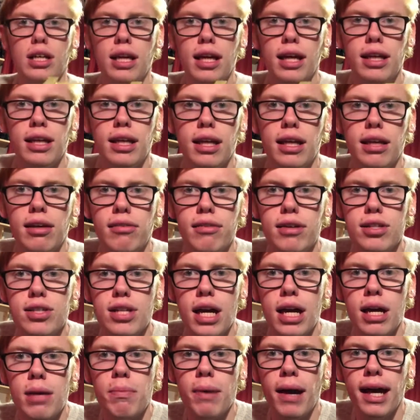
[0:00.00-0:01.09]
and here is
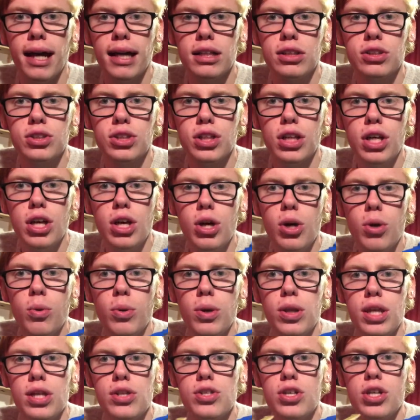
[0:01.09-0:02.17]
Apex
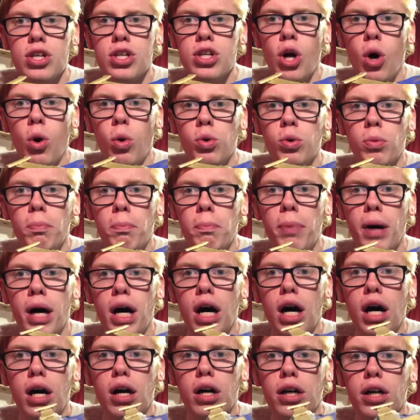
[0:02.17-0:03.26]
with its golden
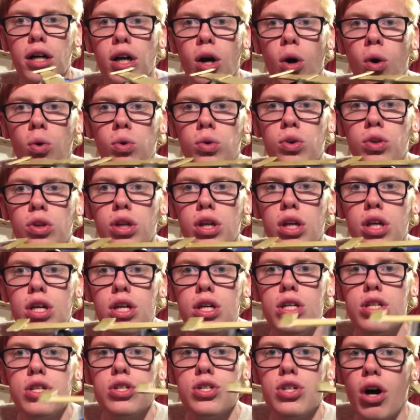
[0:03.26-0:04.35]
bar and golden
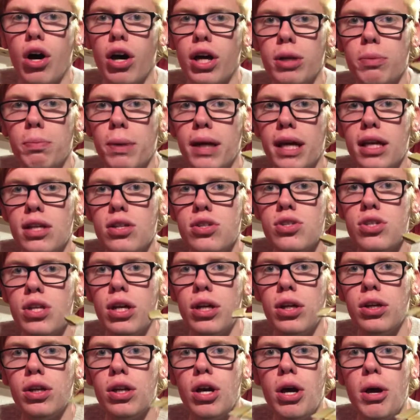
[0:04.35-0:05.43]
side bits
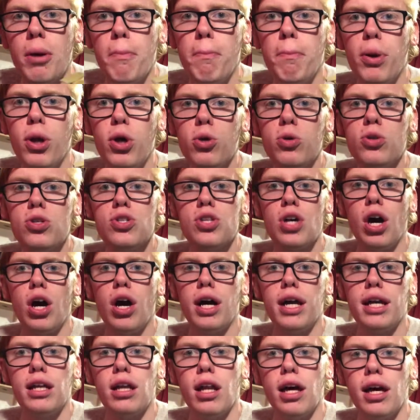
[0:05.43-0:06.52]
and blue
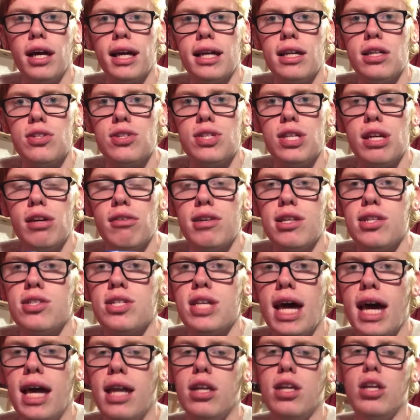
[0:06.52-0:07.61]
design like in Series
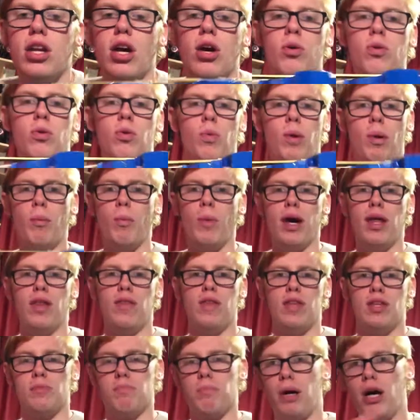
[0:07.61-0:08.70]
10, you know, the one where
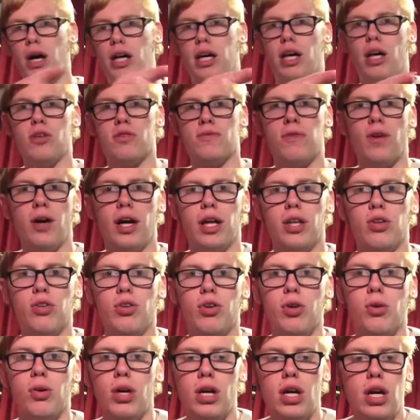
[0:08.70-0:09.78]
this bar goes flying
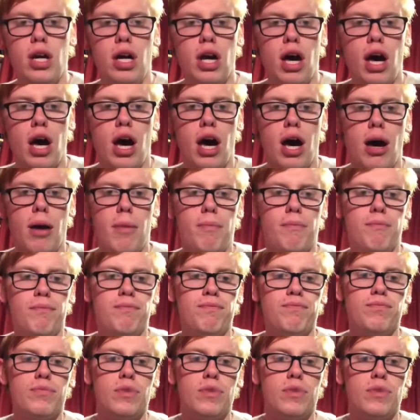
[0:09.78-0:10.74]
through um,